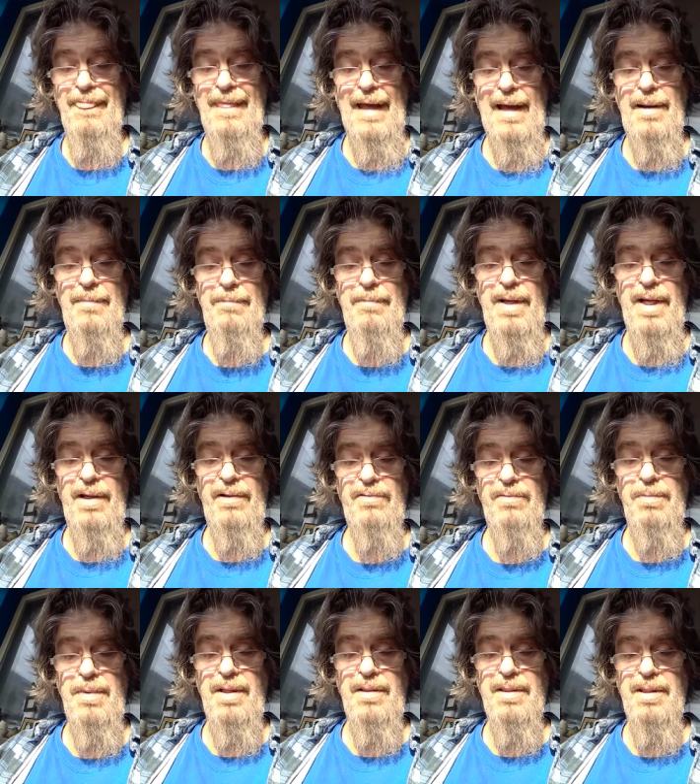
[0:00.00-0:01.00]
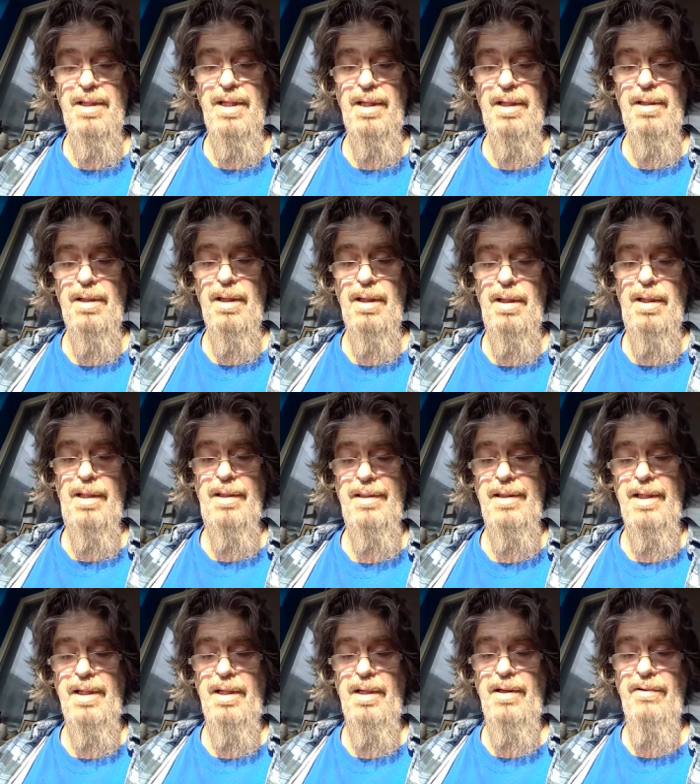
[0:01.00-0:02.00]
that makes me think
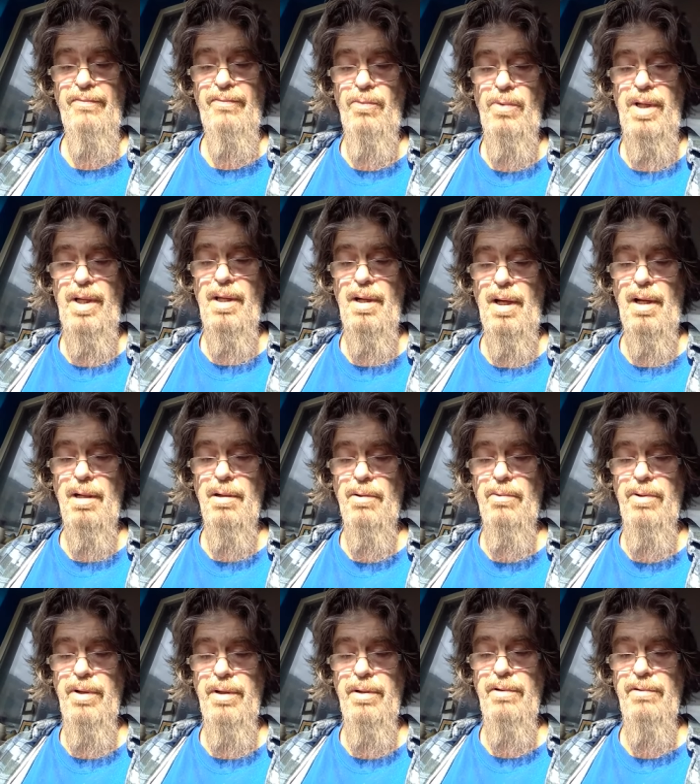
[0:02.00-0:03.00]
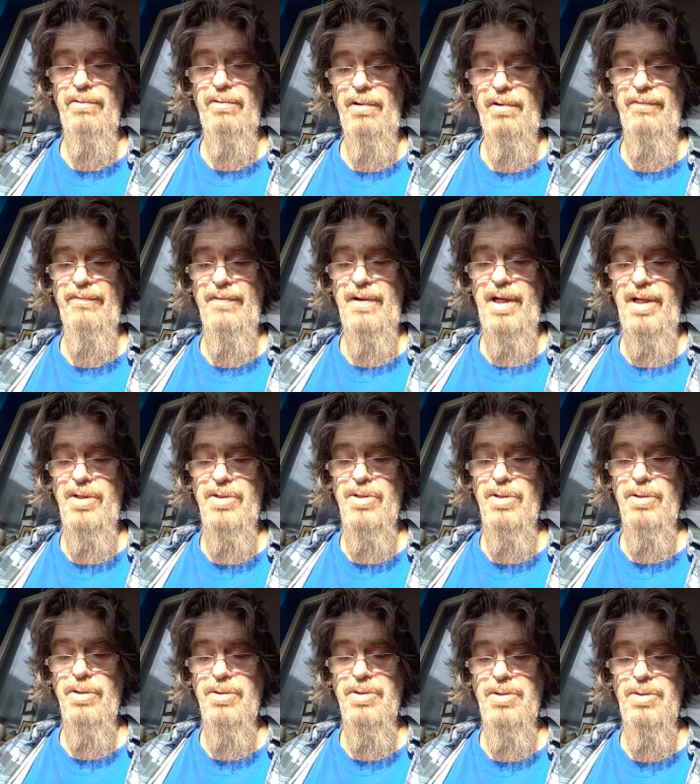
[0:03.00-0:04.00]
that if we are critters of
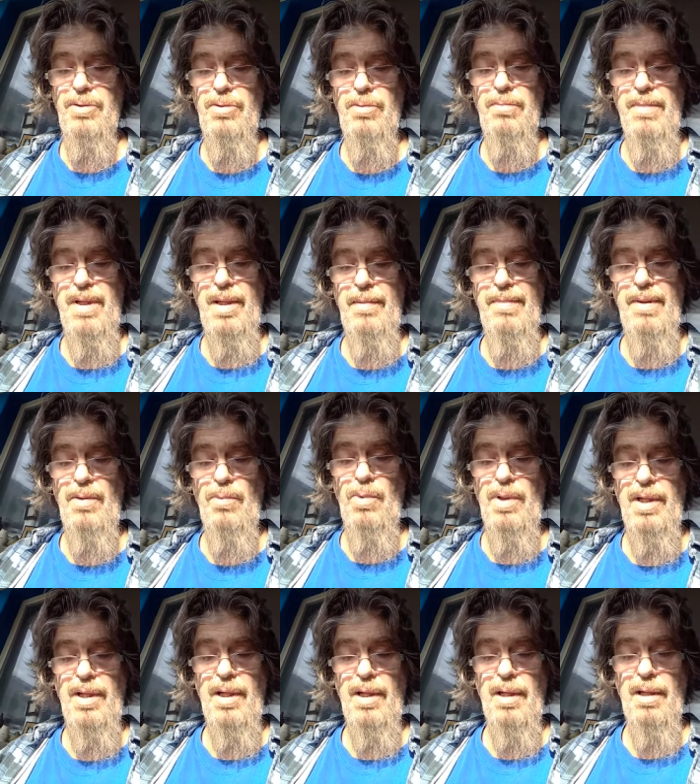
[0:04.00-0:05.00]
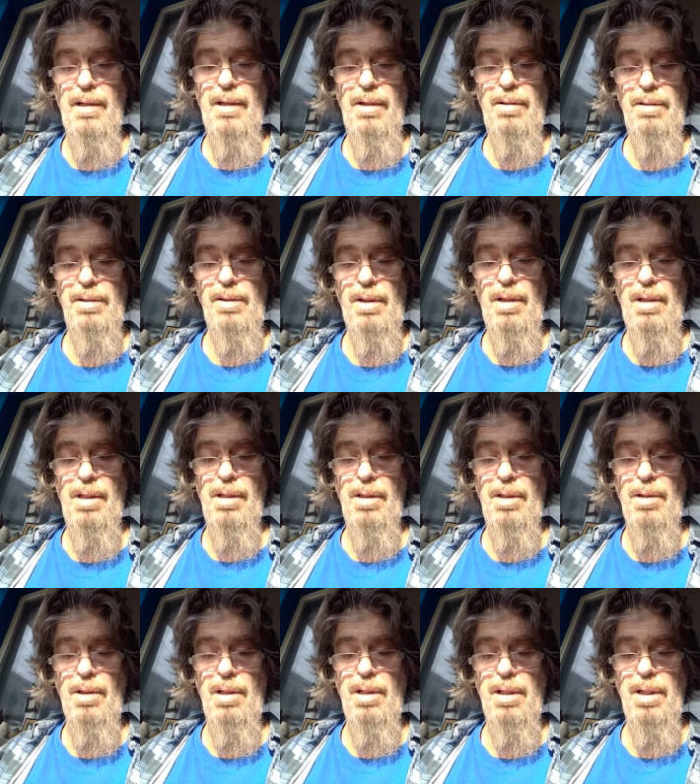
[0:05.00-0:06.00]
nature too, maybe we are
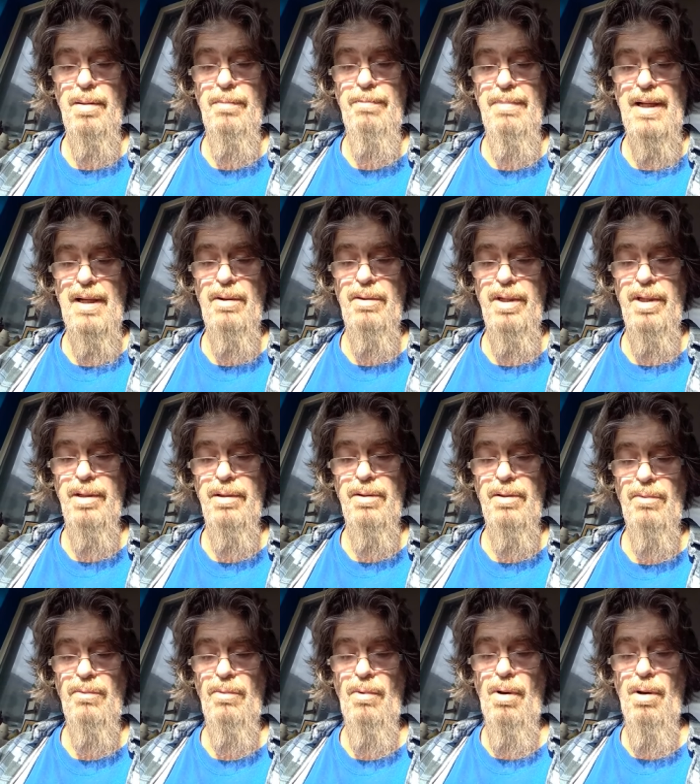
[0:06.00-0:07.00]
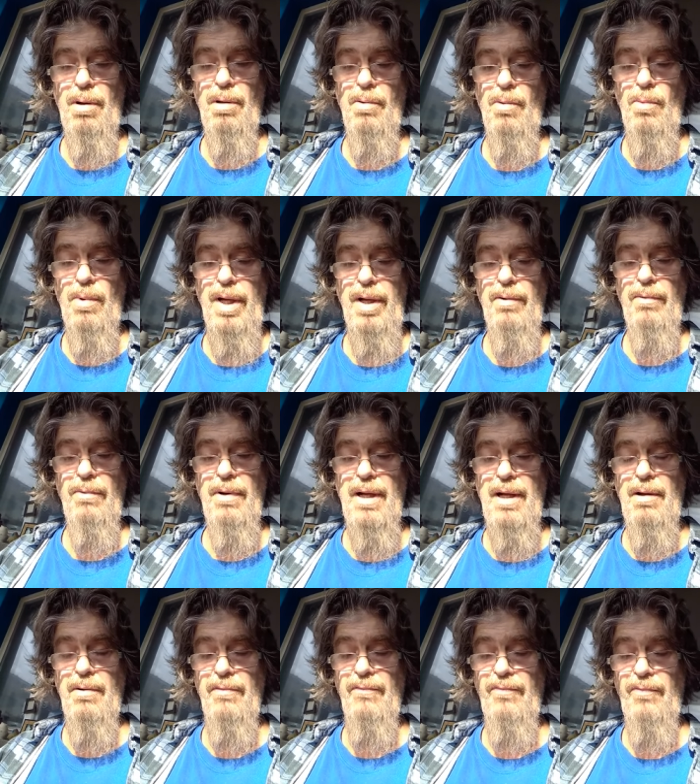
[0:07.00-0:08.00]
long gone about it the wrong way
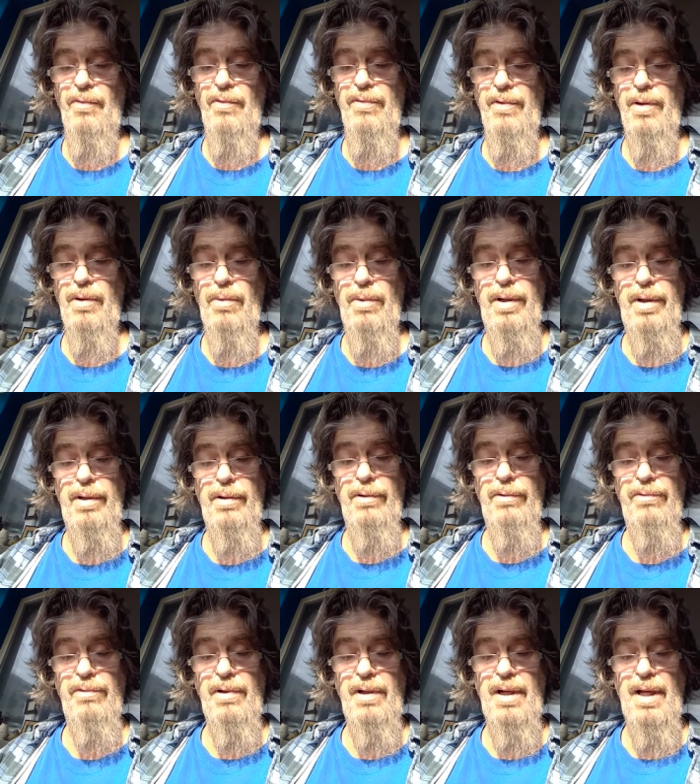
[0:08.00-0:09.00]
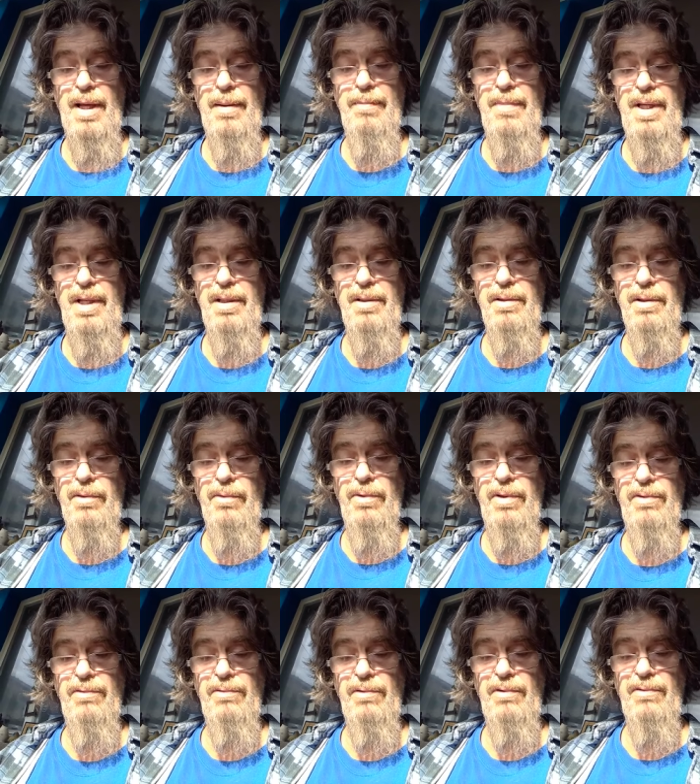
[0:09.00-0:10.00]
round for the critters, and I mean the
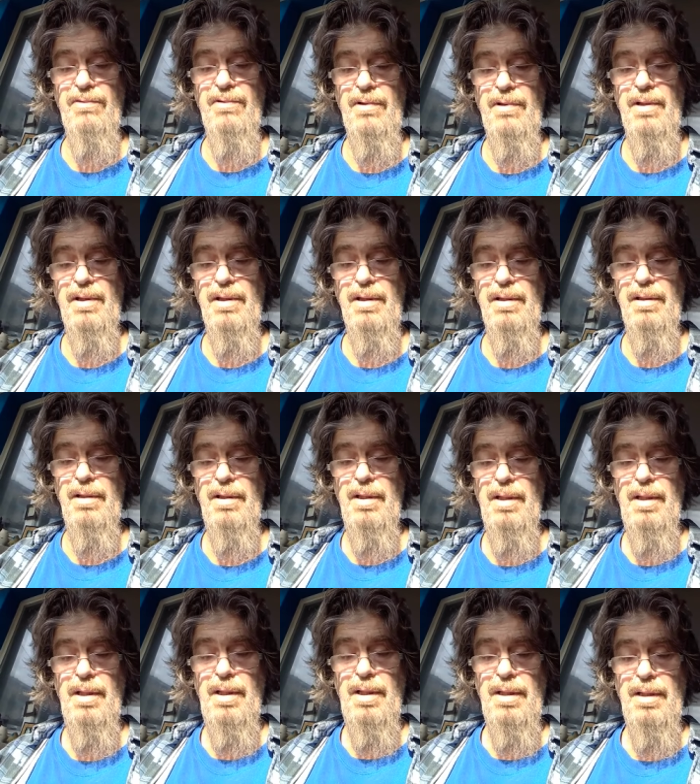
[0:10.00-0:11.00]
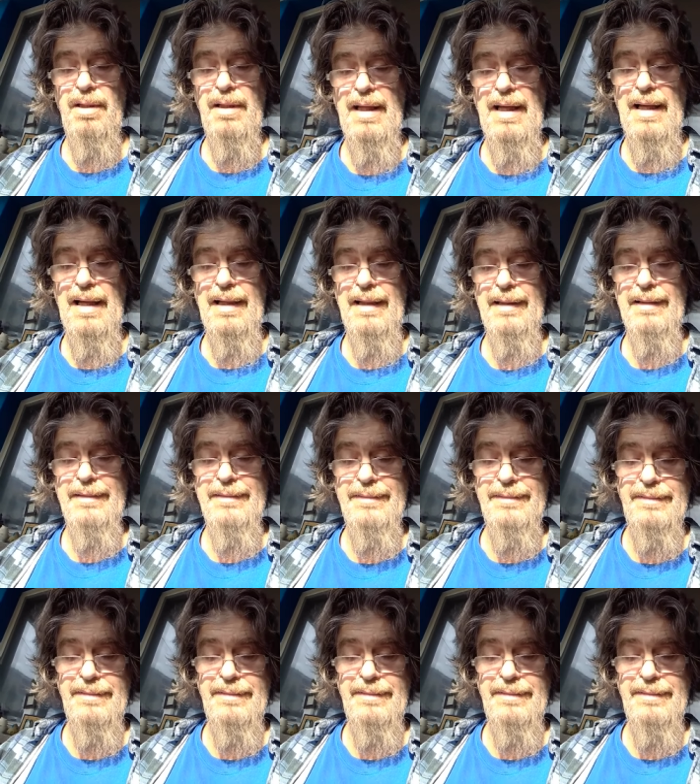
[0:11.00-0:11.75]
grizzlies and the li-